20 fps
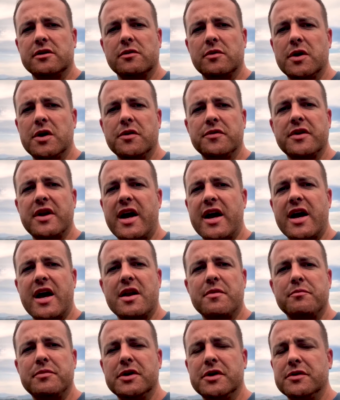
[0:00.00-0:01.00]
road that I got to
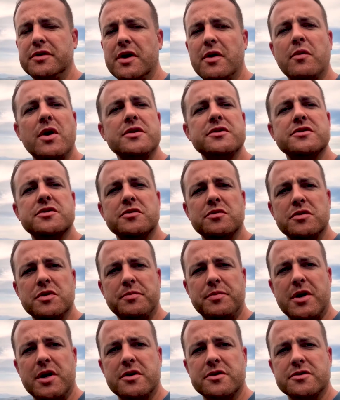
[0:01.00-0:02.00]
build that runs through the
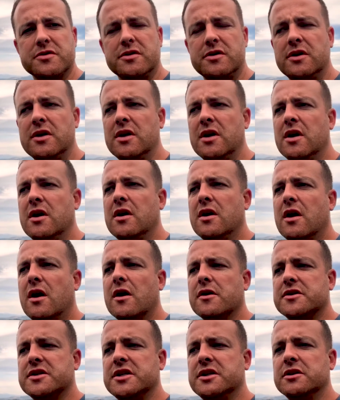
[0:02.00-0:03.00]
parcel.
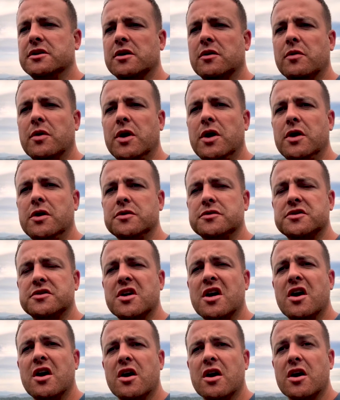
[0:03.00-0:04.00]
Arterial roads
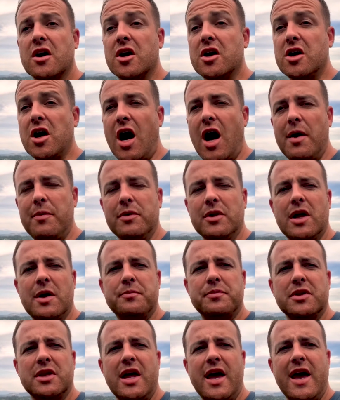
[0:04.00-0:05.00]
gobble
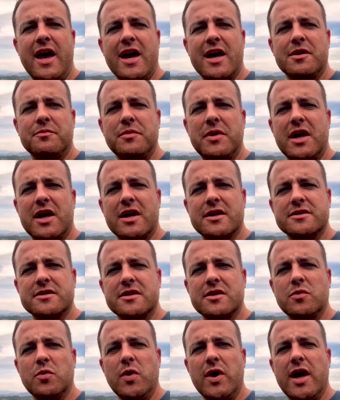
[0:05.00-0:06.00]
up land because of
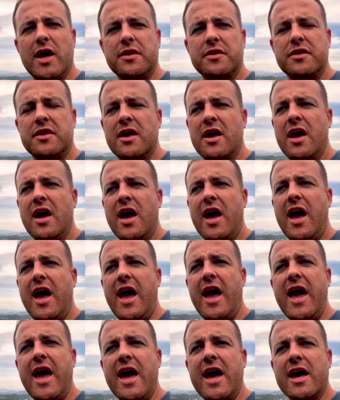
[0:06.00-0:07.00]
the width.
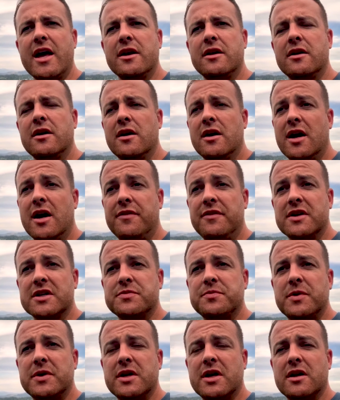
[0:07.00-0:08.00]
And in this
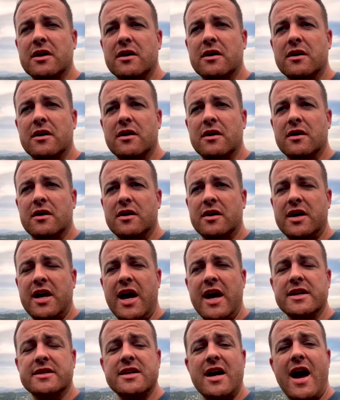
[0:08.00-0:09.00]
particular
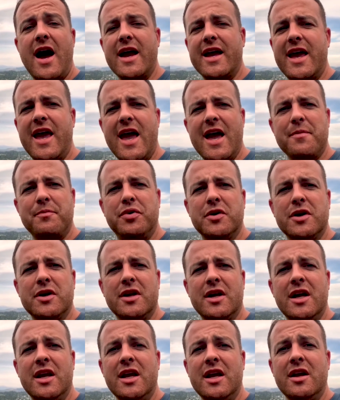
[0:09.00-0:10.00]
case, I can't put
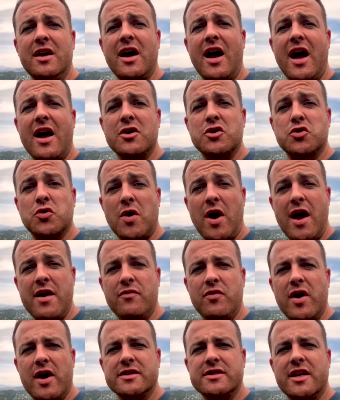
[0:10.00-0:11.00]
any
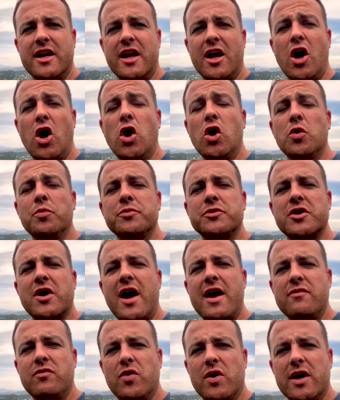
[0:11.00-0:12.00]
driveways, any home
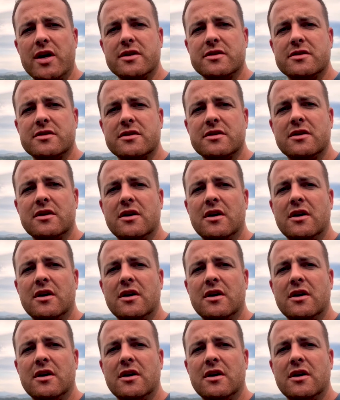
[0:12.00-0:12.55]
driveways